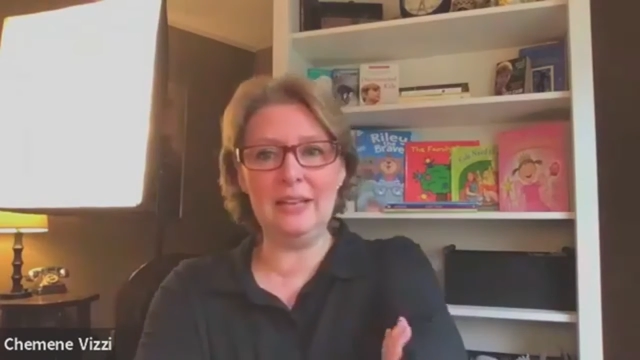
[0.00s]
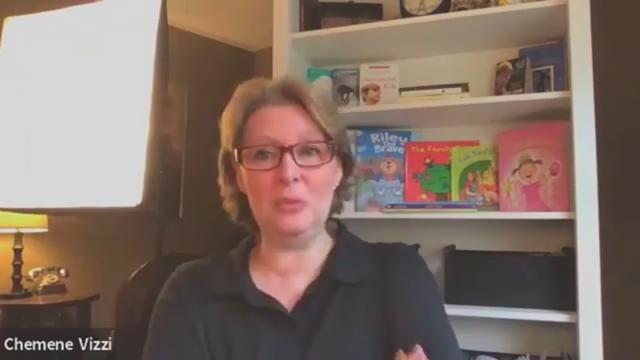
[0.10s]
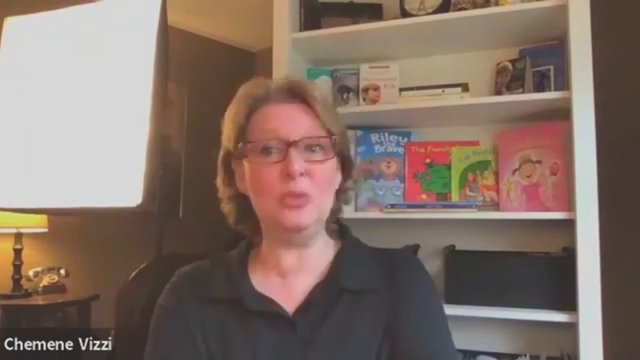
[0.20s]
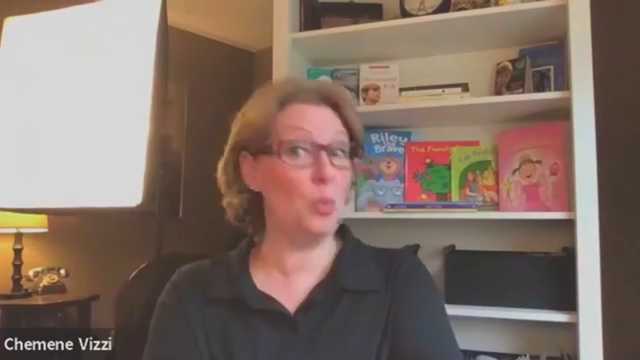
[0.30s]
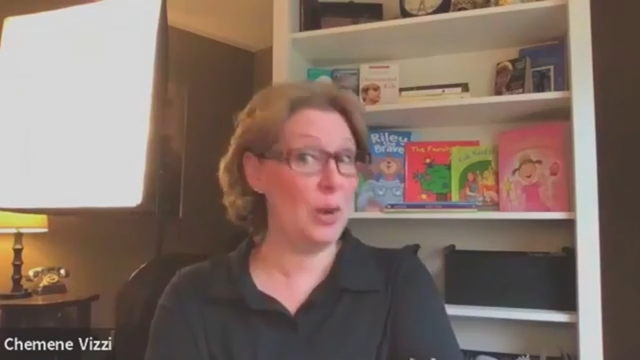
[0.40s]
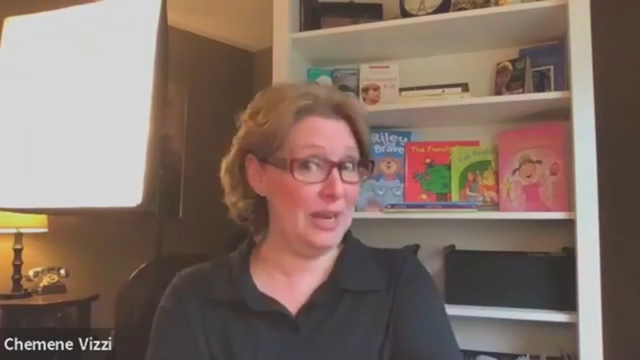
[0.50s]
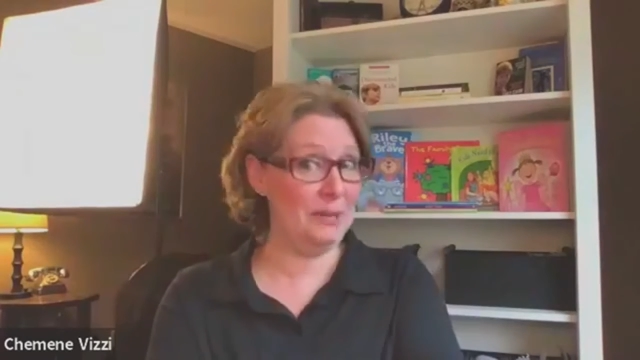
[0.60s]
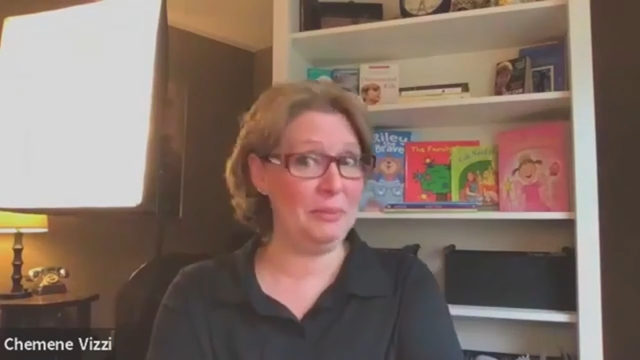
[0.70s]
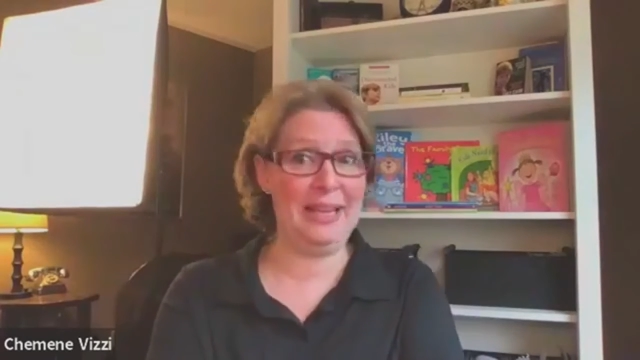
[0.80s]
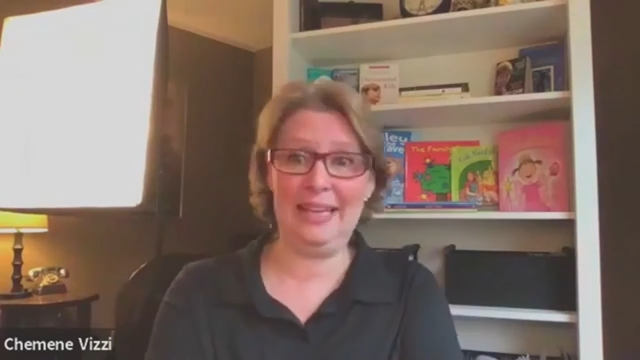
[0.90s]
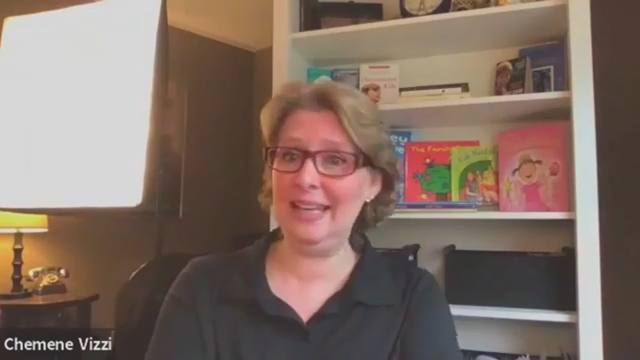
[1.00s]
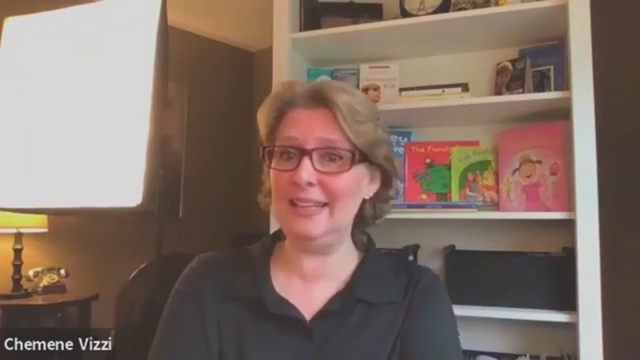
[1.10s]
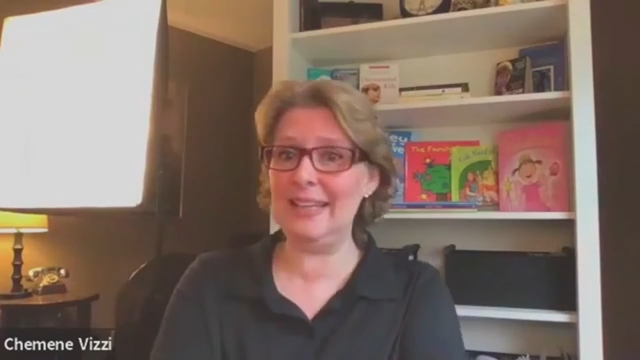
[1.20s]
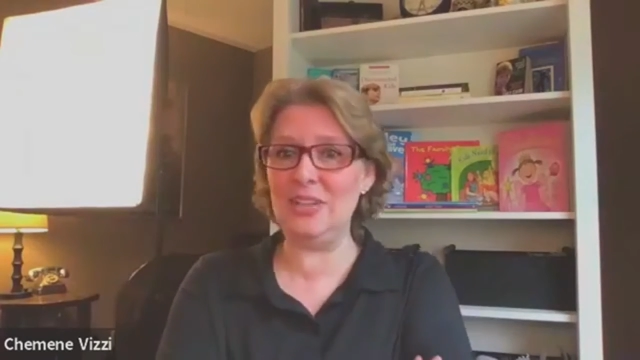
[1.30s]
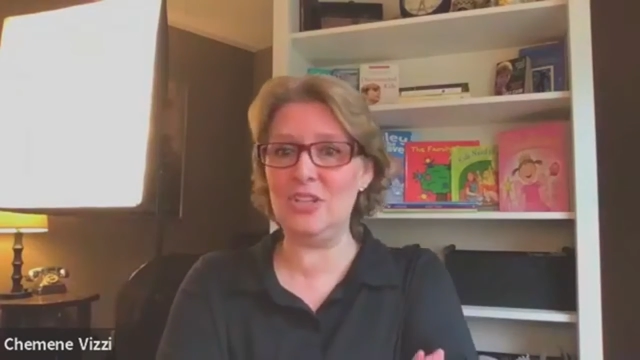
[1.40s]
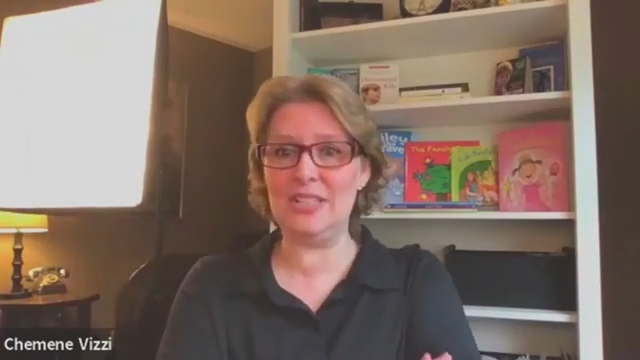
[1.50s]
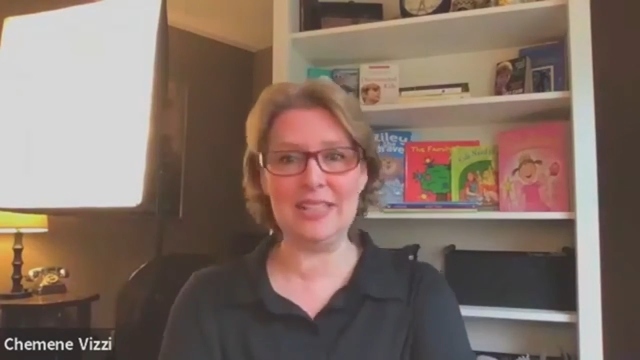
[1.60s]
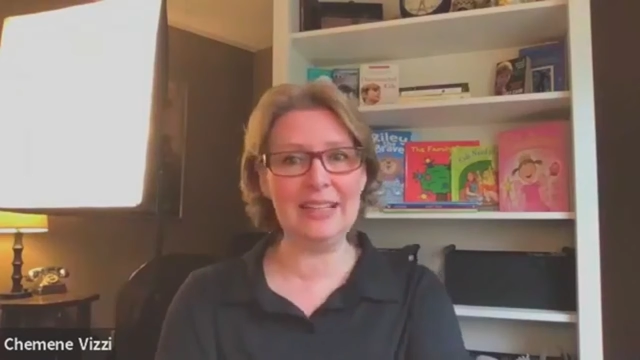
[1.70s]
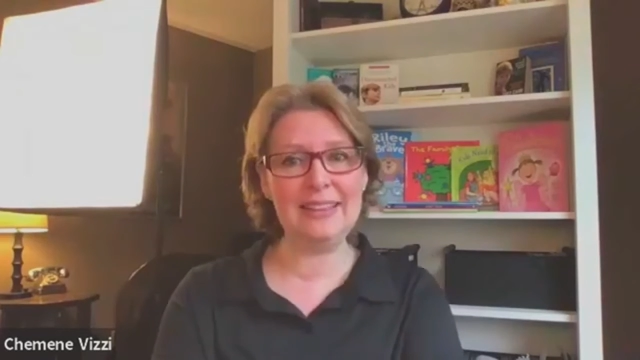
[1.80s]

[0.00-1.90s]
It was a weighted blanket, and just sat there.